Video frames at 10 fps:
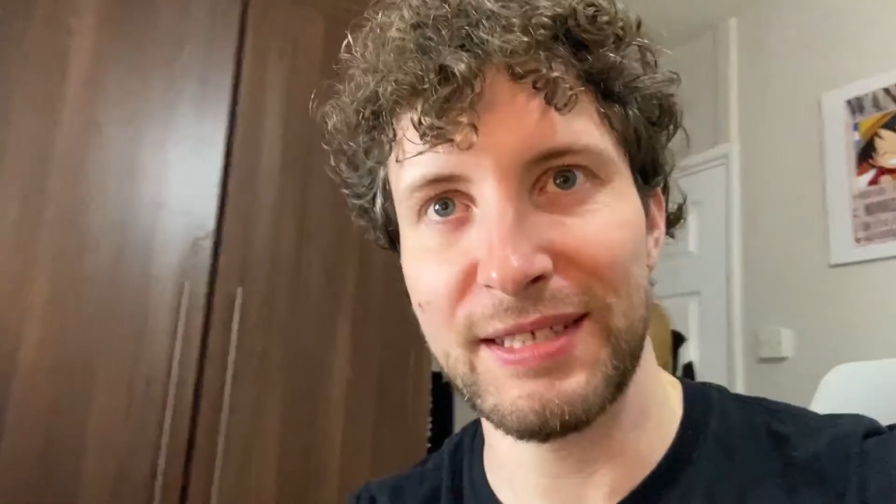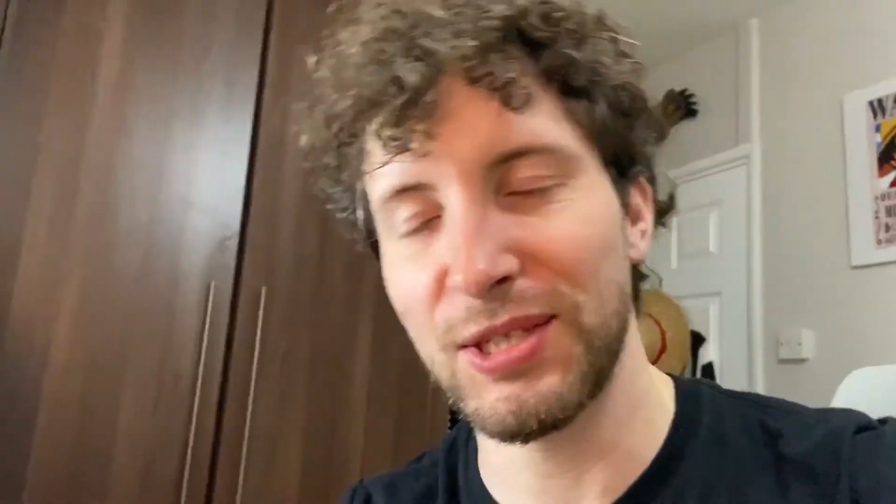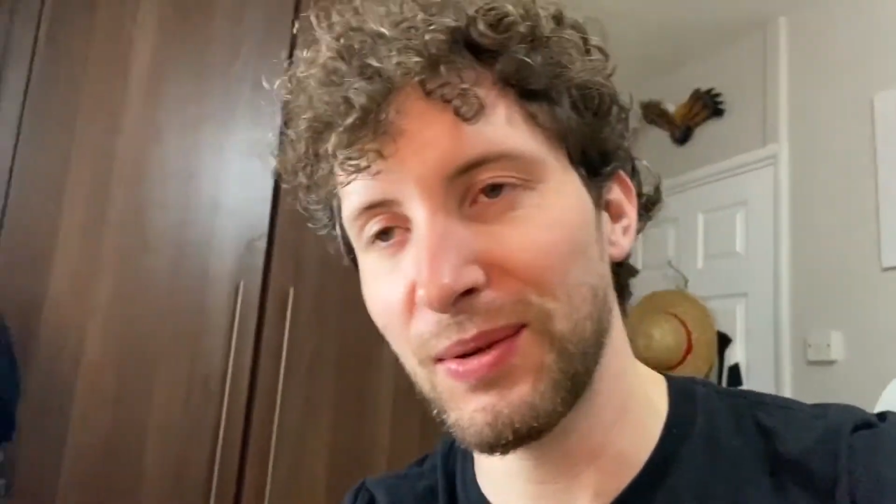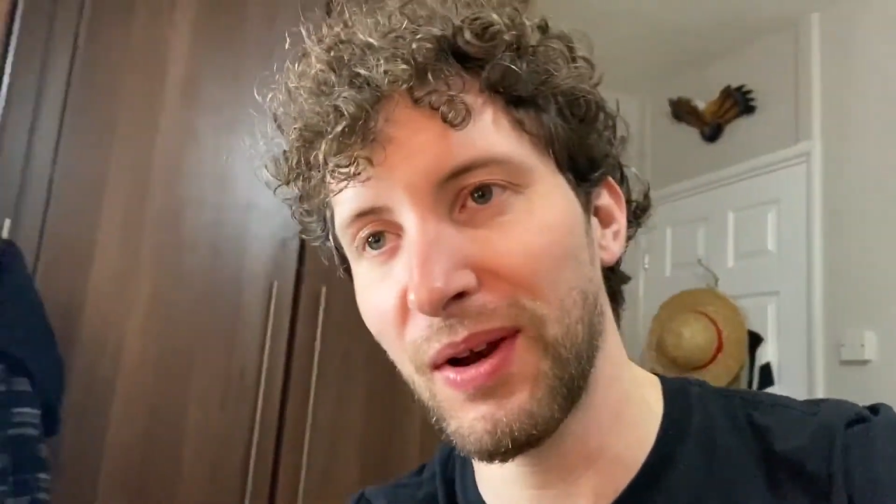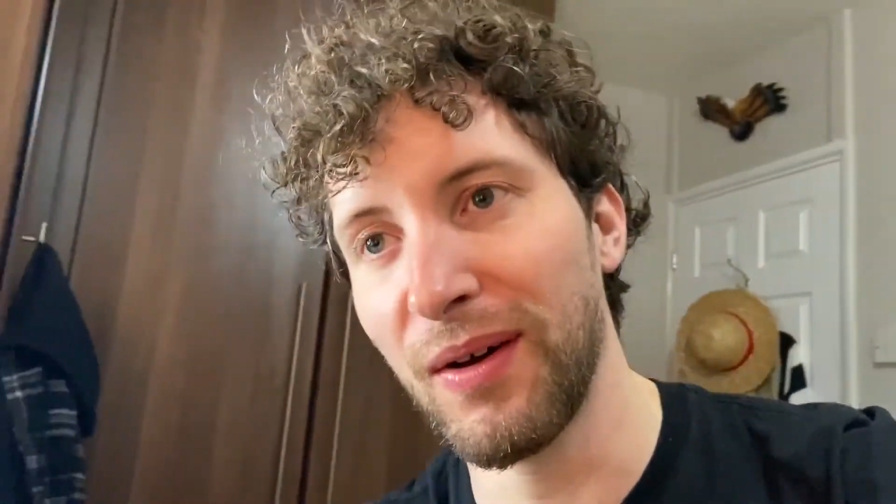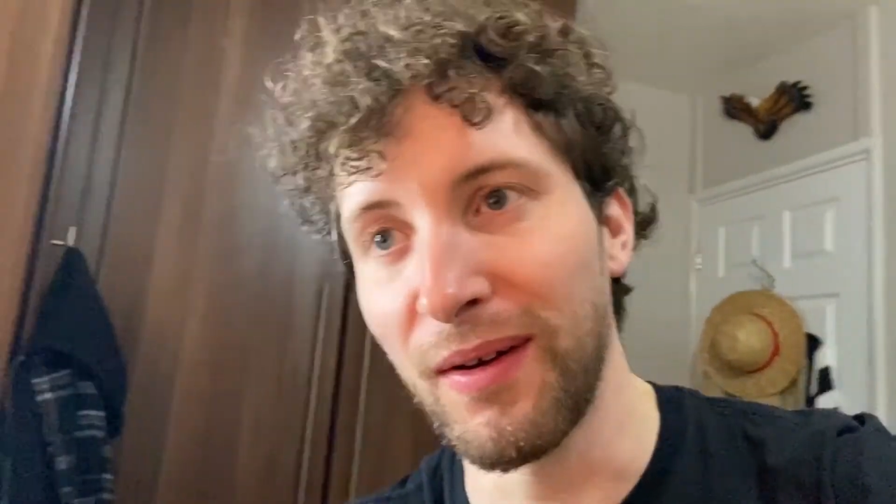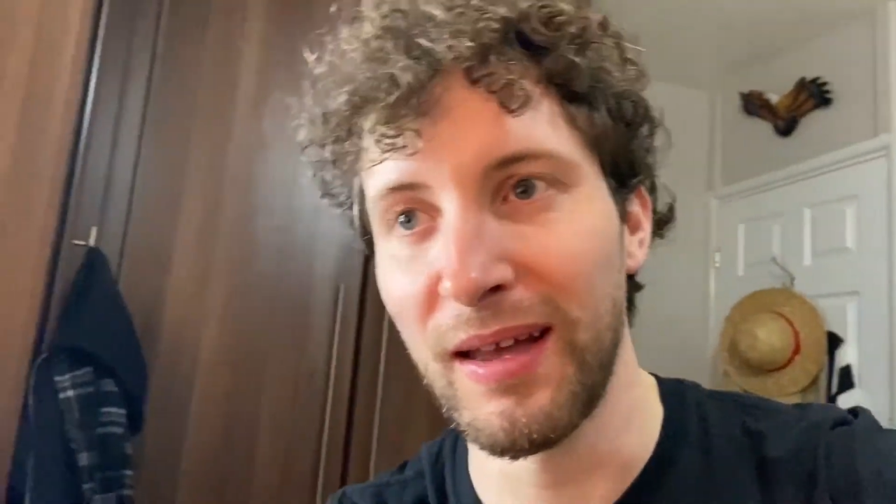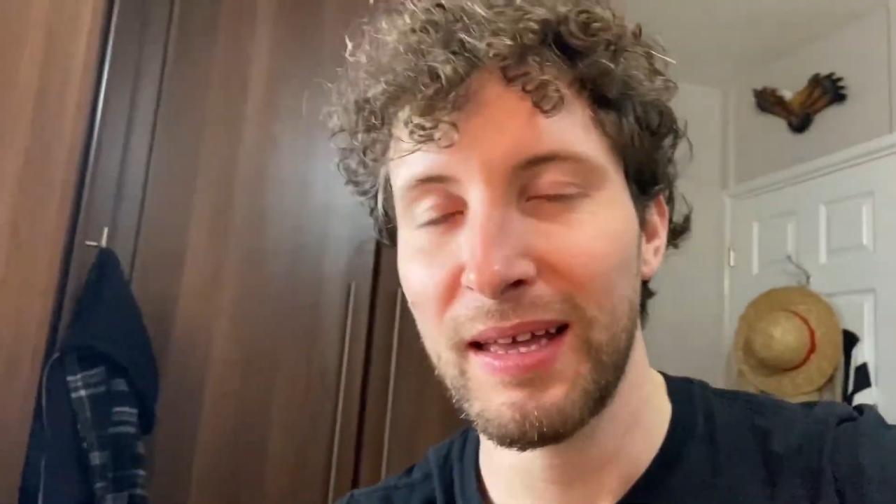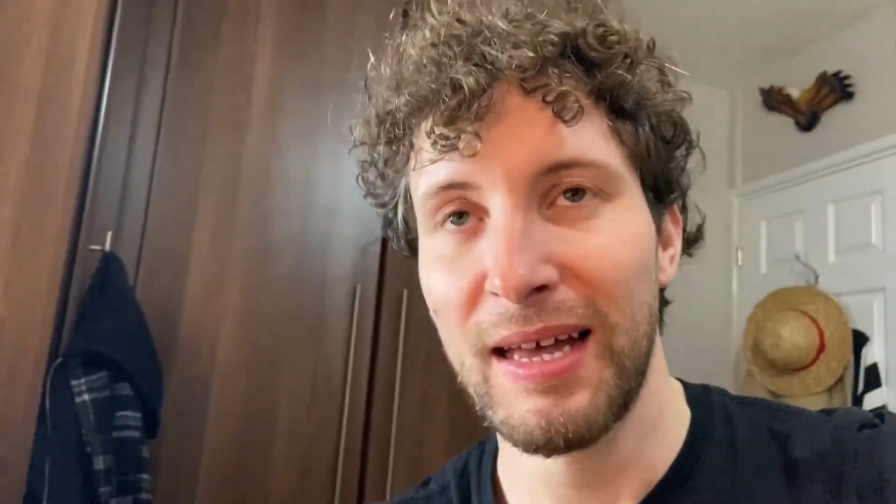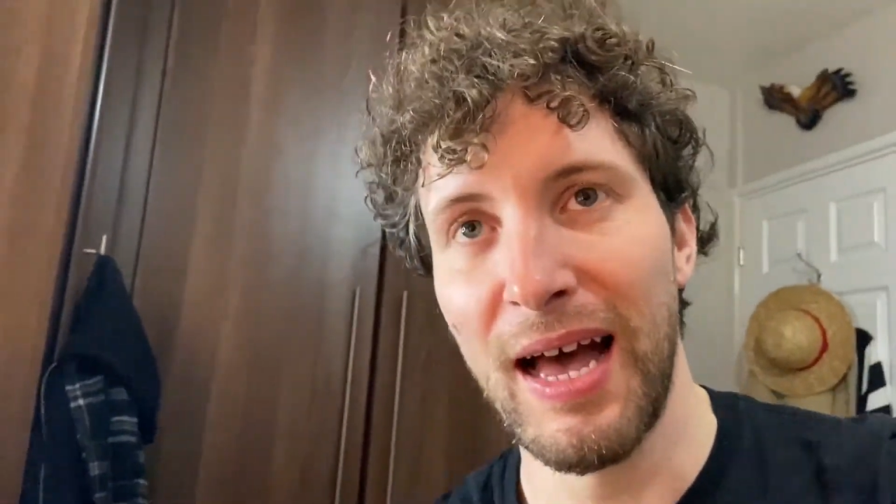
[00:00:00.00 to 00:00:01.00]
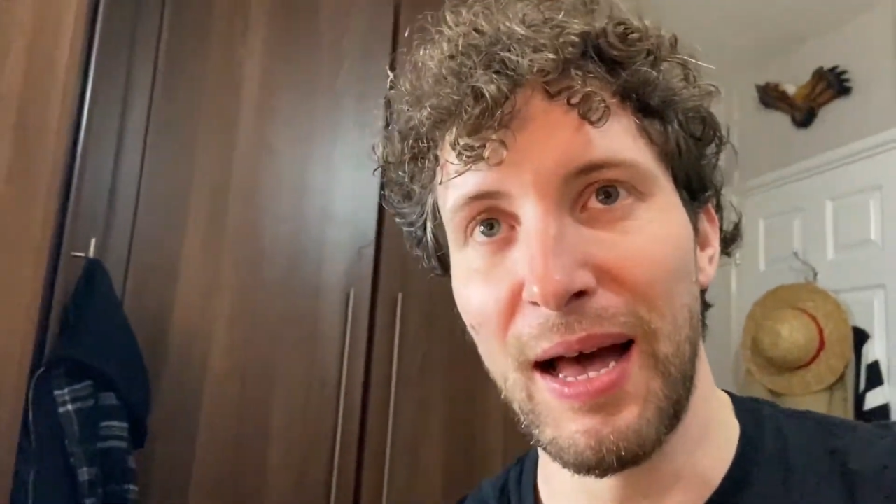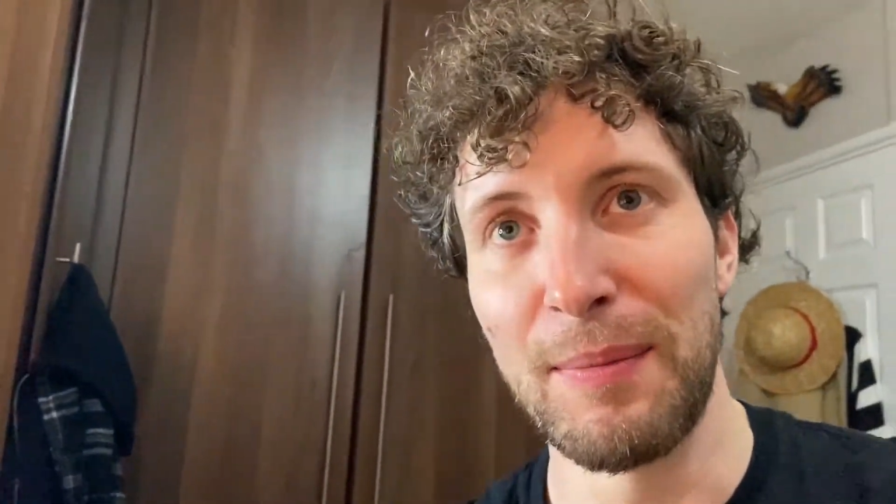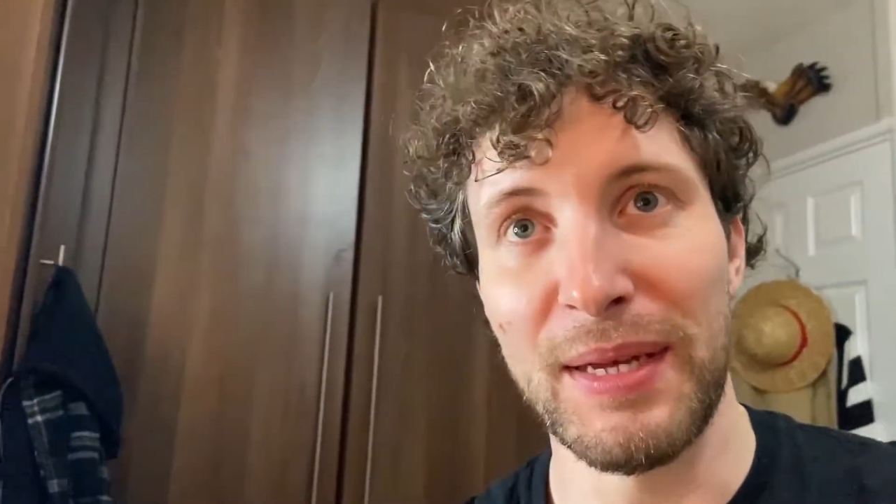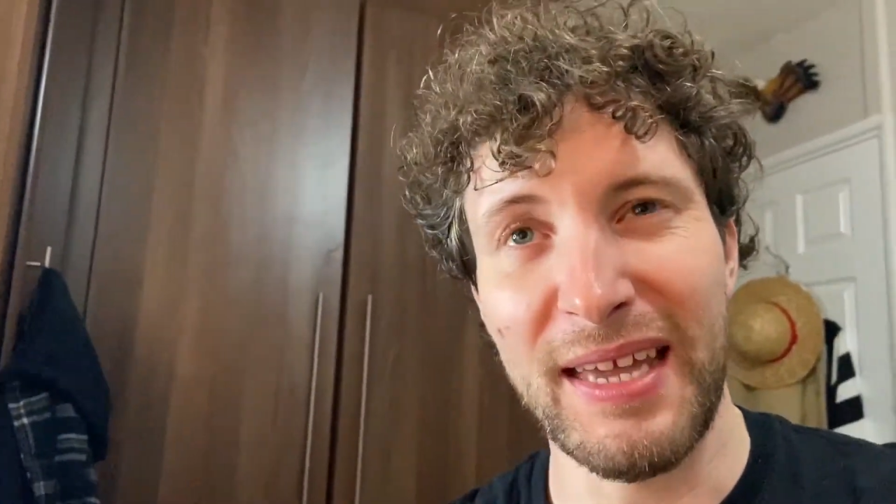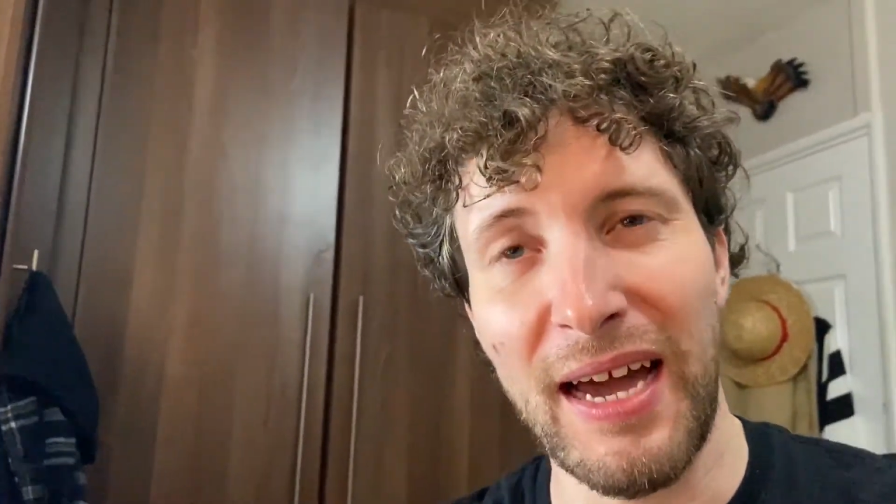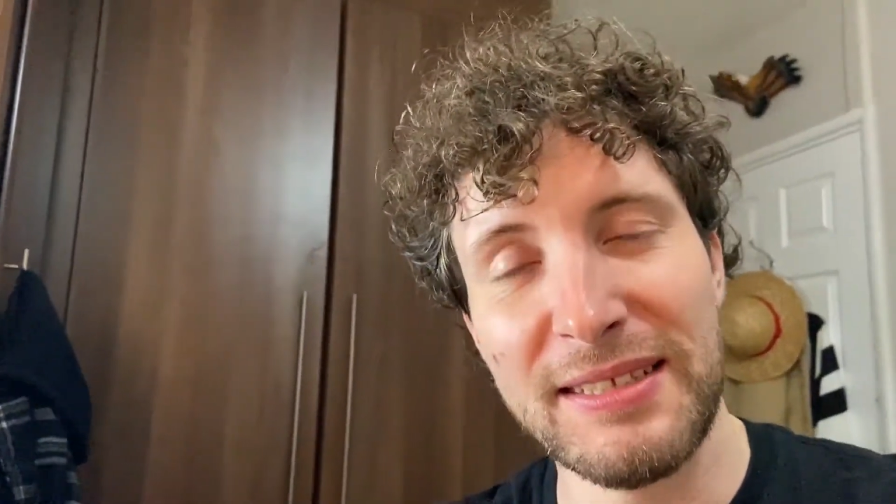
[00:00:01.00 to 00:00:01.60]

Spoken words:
too long. But yeah,